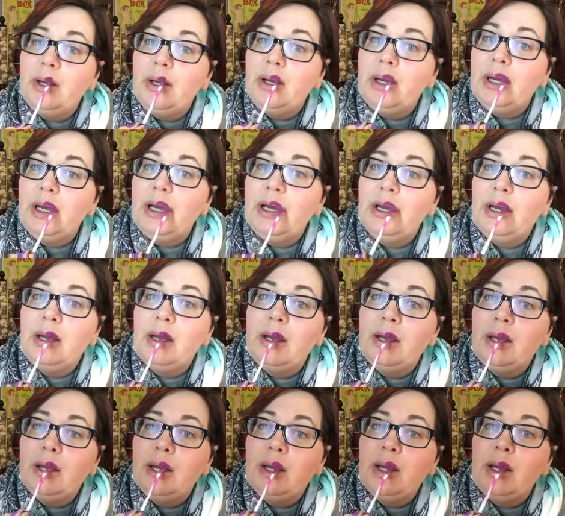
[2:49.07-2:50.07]

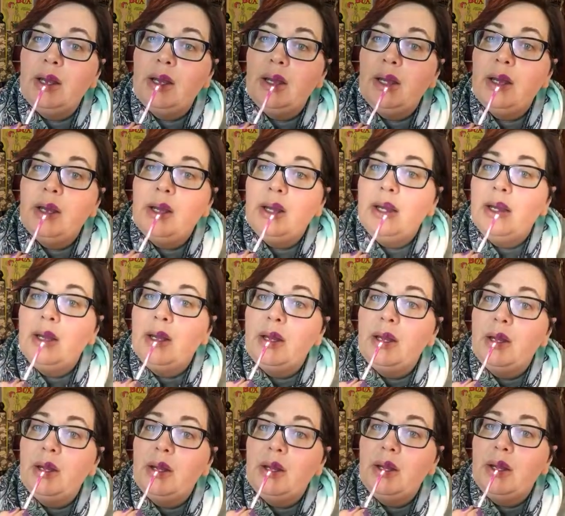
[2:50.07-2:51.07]

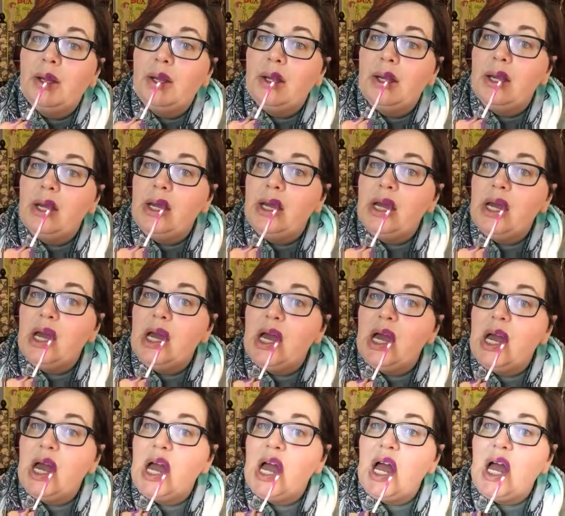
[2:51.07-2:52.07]

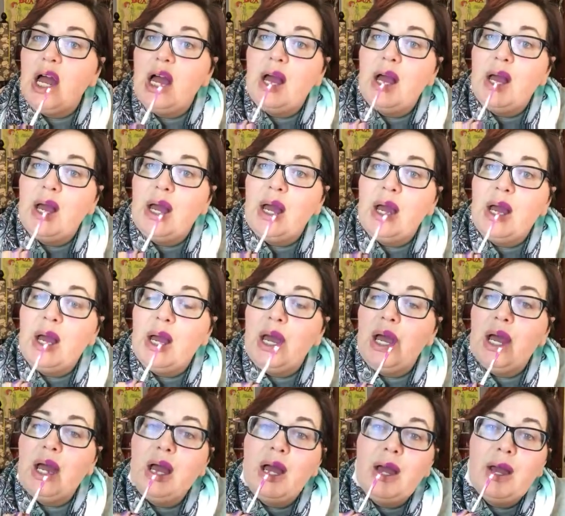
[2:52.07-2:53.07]

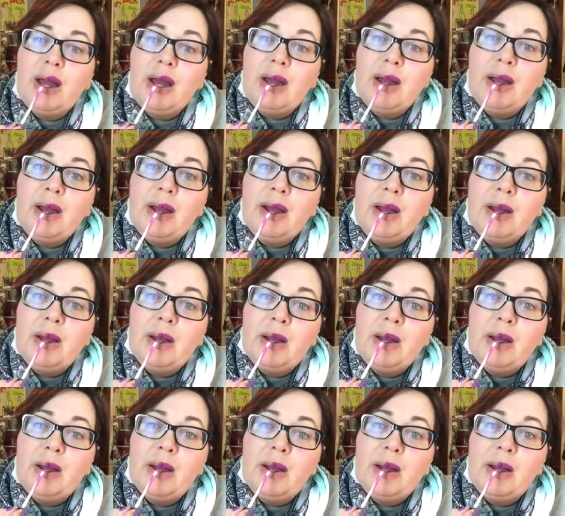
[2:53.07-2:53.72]
[no speech]